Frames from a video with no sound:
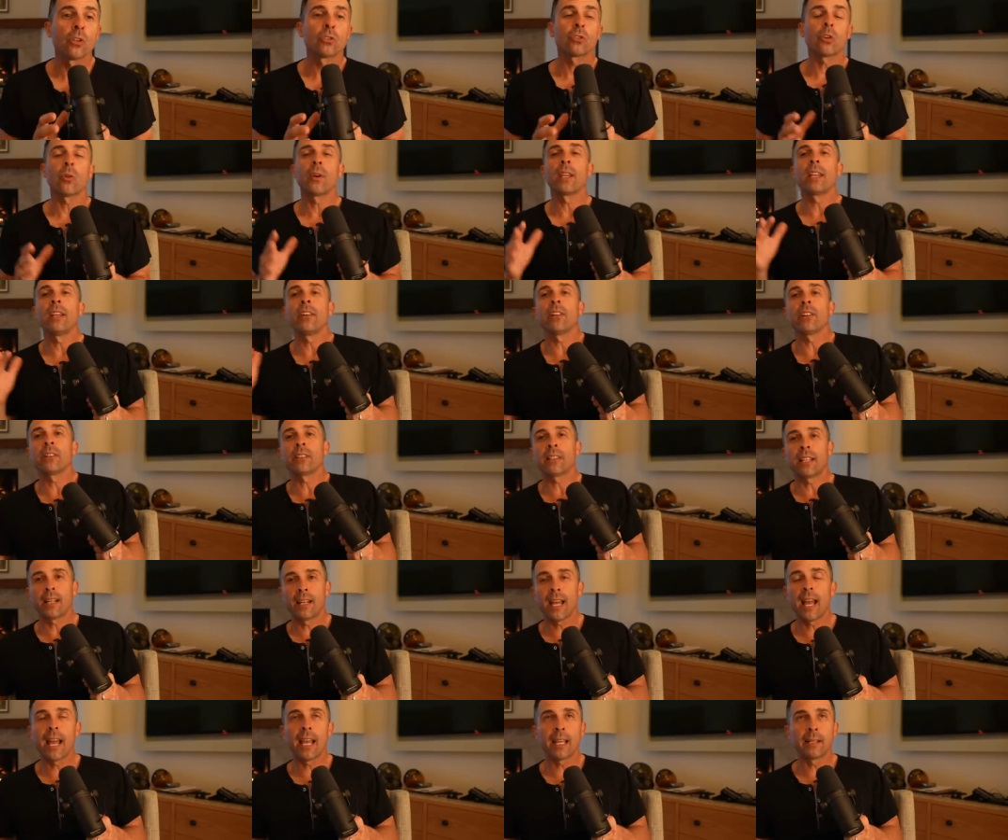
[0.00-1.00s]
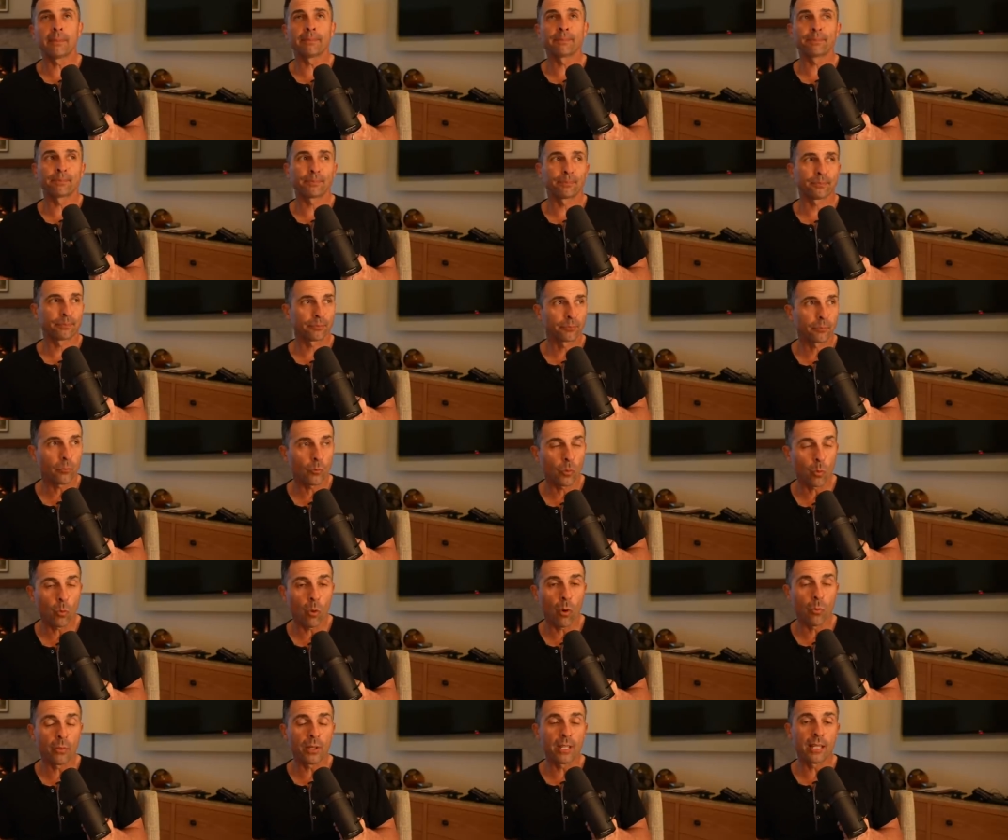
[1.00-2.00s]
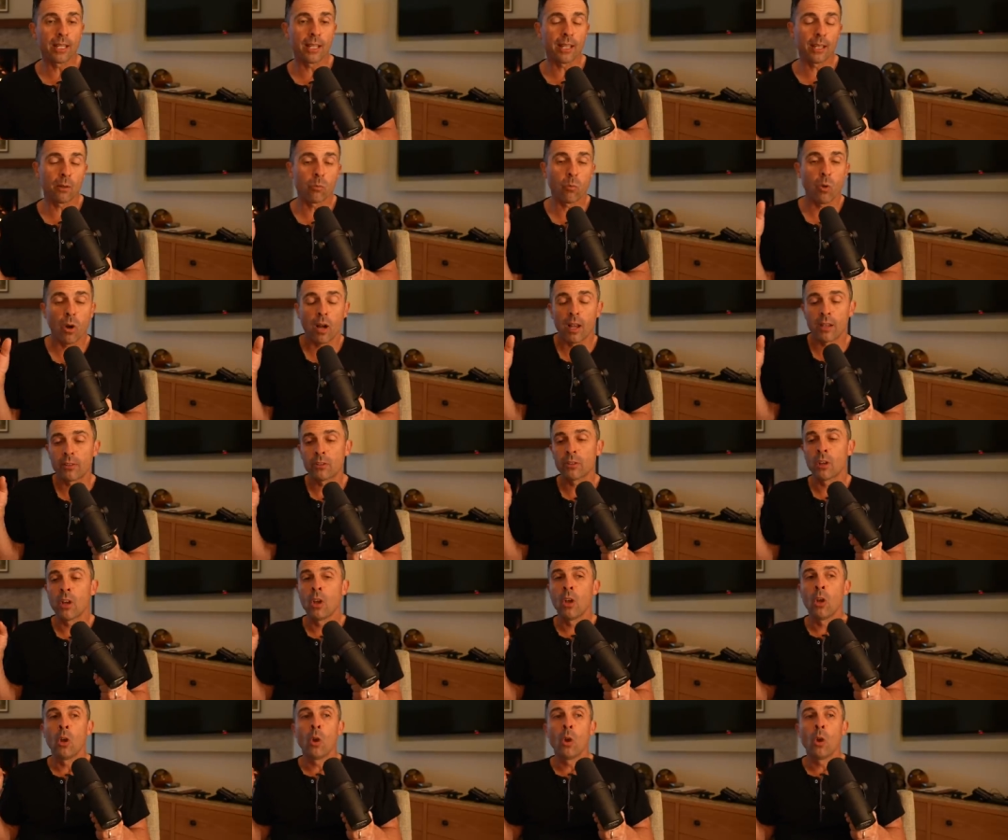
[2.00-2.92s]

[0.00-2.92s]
so here today, what we did was